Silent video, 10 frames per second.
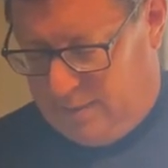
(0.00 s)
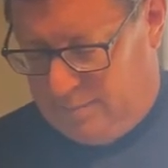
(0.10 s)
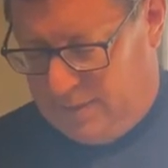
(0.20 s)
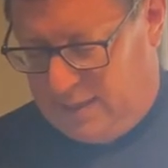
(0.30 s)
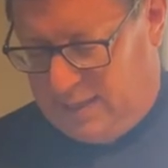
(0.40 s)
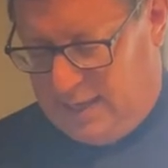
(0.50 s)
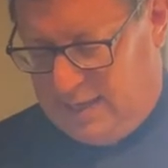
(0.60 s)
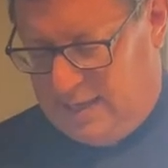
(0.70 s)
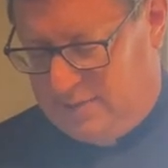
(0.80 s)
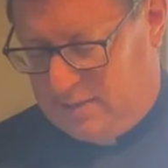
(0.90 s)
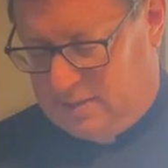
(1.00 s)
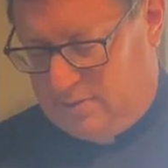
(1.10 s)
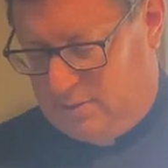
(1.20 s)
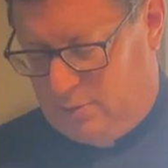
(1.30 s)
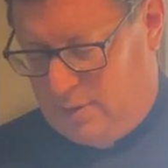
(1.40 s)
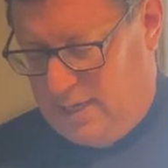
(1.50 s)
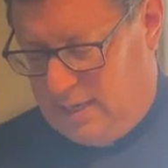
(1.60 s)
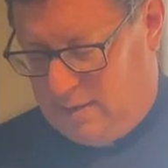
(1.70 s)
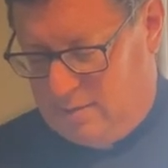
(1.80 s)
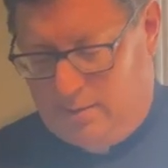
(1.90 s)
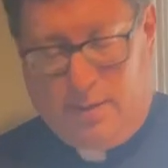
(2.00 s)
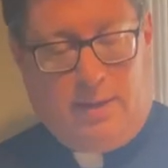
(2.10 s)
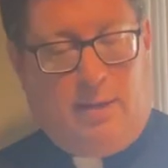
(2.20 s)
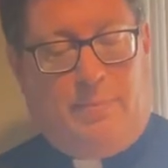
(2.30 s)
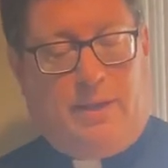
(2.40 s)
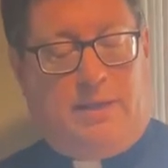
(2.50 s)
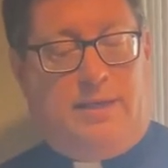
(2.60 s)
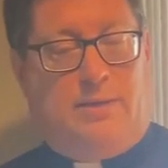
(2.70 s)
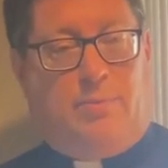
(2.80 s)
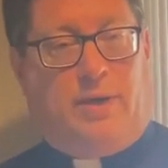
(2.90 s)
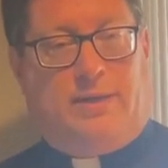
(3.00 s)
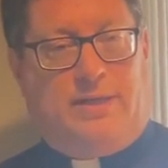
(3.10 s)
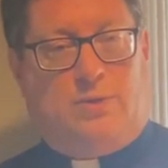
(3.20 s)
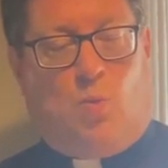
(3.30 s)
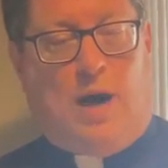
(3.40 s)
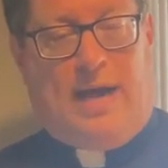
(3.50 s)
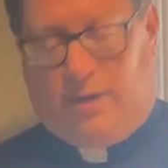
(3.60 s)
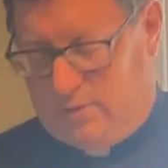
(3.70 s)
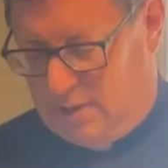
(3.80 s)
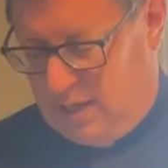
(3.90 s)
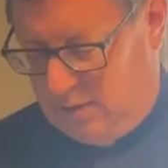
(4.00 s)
He kind of had this unique ability to bring these wild